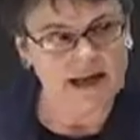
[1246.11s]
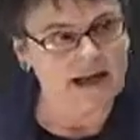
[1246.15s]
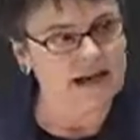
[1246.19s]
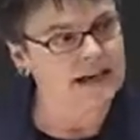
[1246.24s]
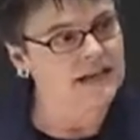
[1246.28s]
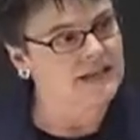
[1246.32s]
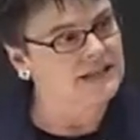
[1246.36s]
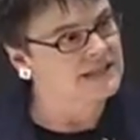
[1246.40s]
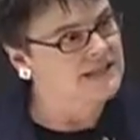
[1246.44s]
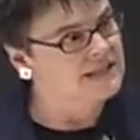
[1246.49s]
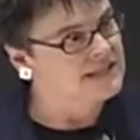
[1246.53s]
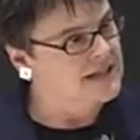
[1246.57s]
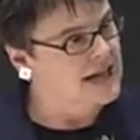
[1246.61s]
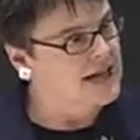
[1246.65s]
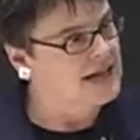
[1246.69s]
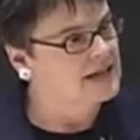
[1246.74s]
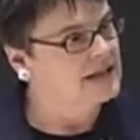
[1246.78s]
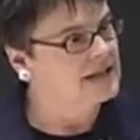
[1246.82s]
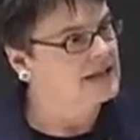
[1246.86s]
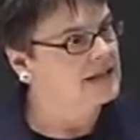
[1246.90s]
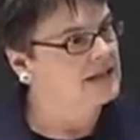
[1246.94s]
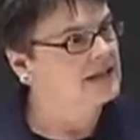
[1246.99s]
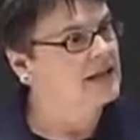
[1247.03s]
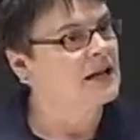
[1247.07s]

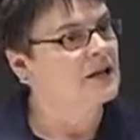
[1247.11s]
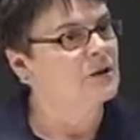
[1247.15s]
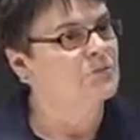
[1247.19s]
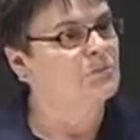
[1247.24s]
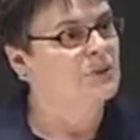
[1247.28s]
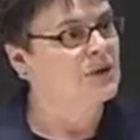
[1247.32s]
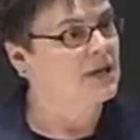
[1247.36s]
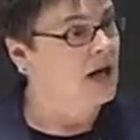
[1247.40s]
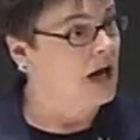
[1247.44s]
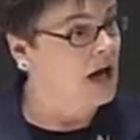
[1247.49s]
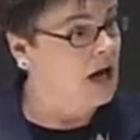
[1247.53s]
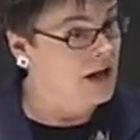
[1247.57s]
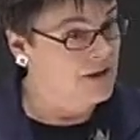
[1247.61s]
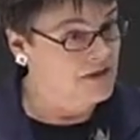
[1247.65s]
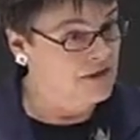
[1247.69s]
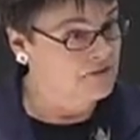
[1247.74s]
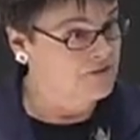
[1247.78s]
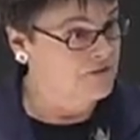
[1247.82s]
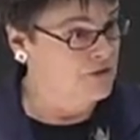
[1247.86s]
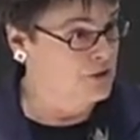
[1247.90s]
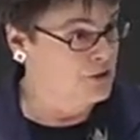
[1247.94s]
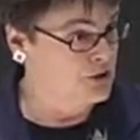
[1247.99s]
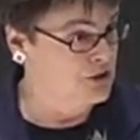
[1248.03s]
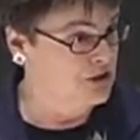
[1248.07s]
extended beyond the
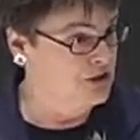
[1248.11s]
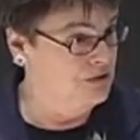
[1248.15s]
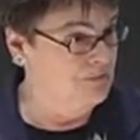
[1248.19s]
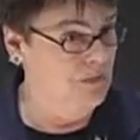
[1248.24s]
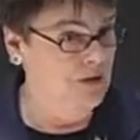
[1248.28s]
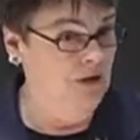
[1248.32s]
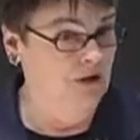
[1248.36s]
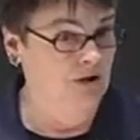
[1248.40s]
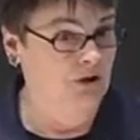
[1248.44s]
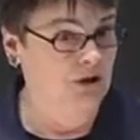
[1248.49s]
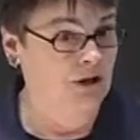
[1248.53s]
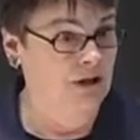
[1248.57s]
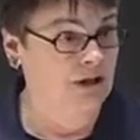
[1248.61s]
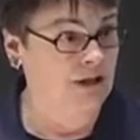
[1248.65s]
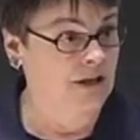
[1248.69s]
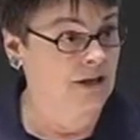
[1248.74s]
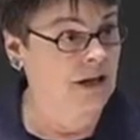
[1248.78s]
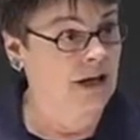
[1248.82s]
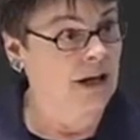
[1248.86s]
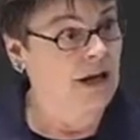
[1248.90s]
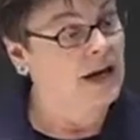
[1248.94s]
Virgin Mary